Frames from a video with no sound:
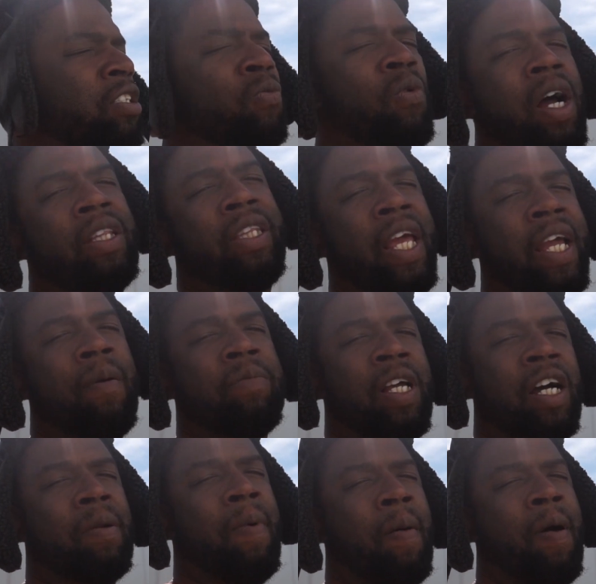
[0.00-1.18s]
is one thing I'm
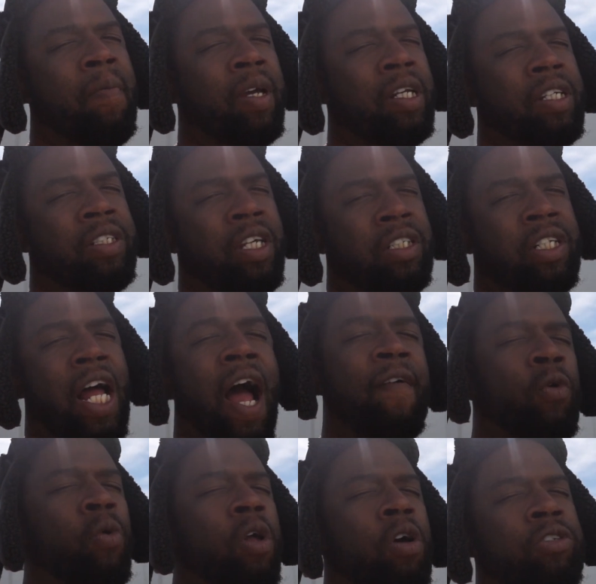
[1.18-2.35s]
talking about by making decisions. I have
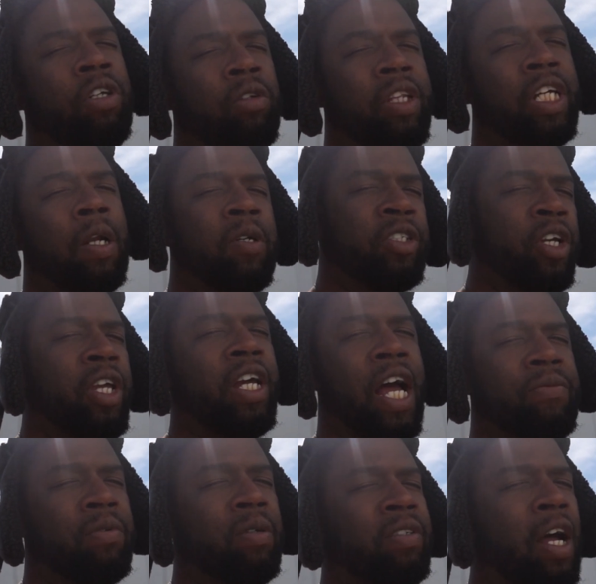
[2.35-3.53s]
a wheel seal leak, and I'm gonna show you
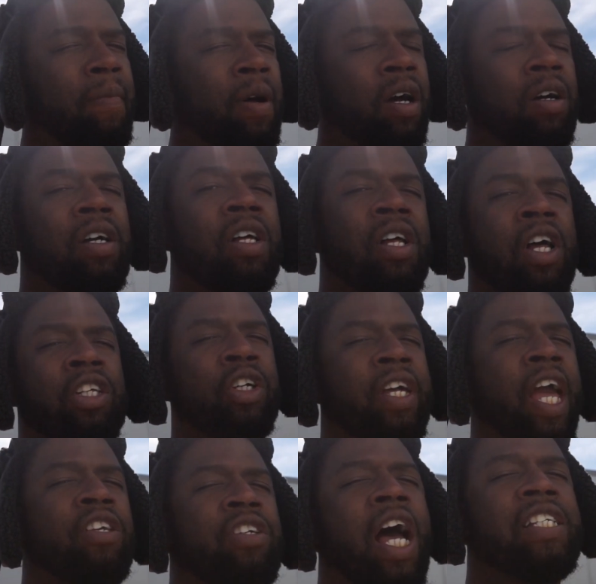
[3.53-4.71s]
guys what I'm talking about. So in
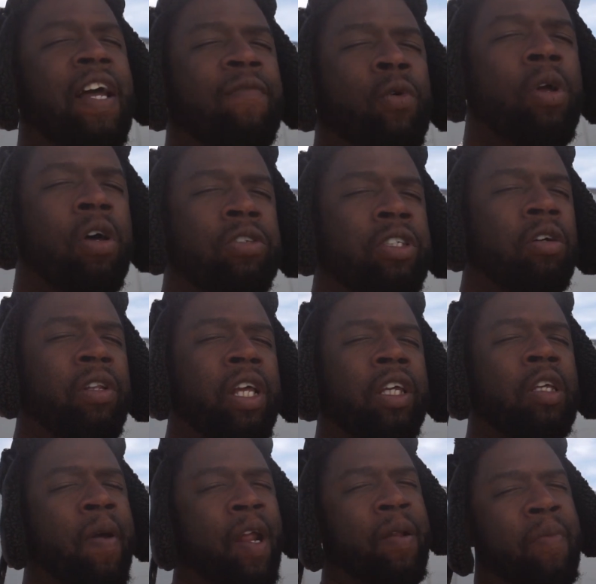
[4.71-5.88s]
case you guys have a wheel seal leak,
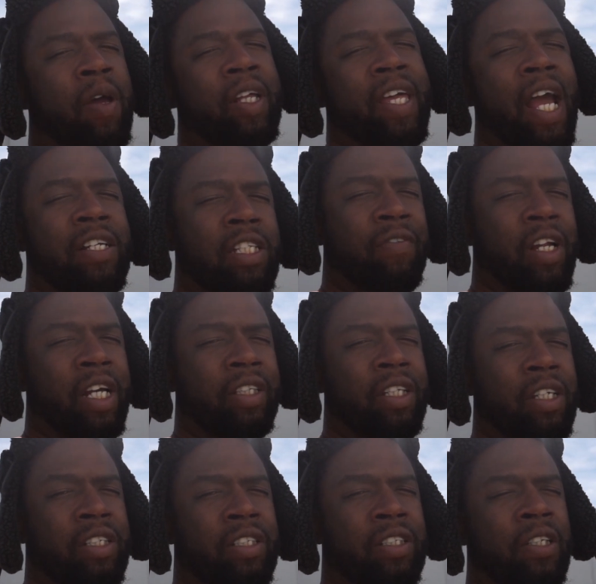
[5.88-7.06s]
you better be able to catch stuff like
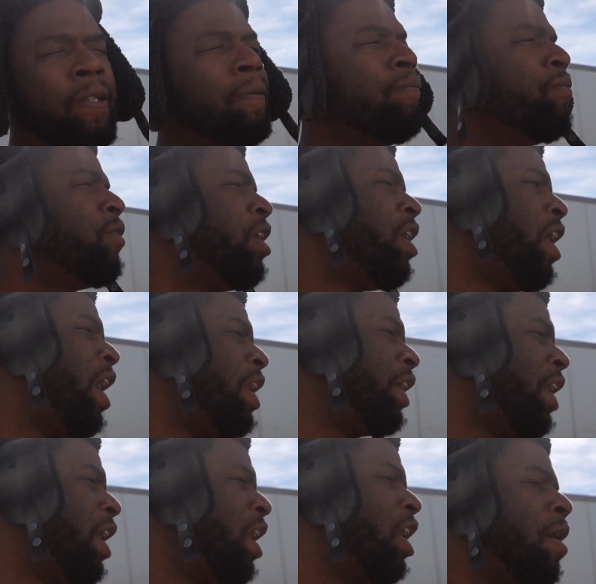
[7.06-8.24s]
this. And
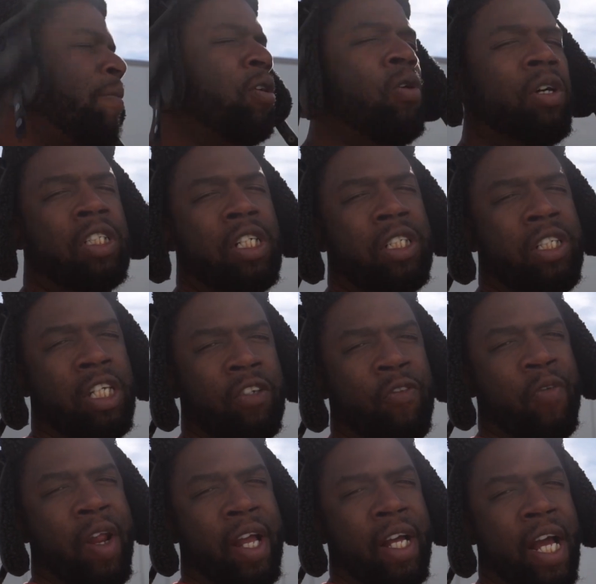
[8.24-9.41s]
again, I'm gonna go into the decision
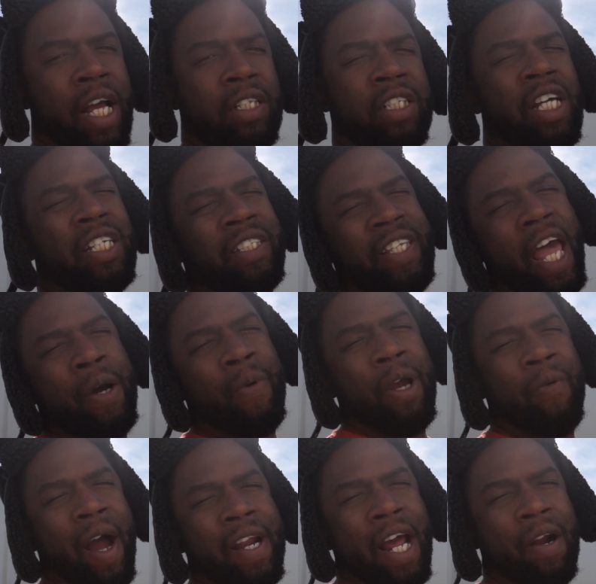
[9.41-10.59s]
from that, guys. Good segue.
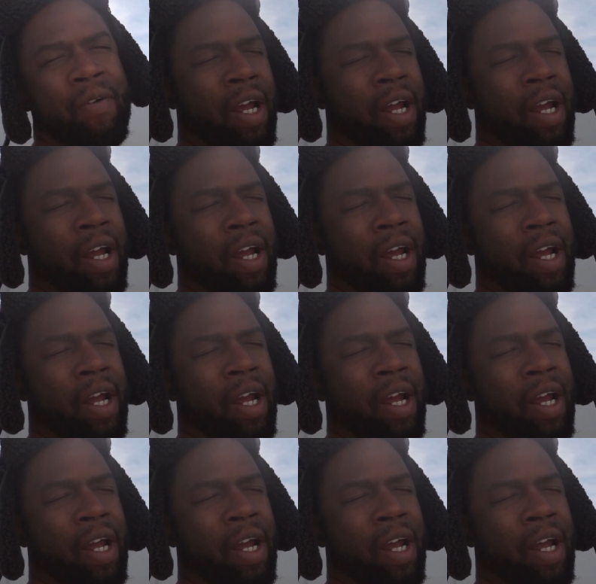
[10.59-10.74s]
Why not,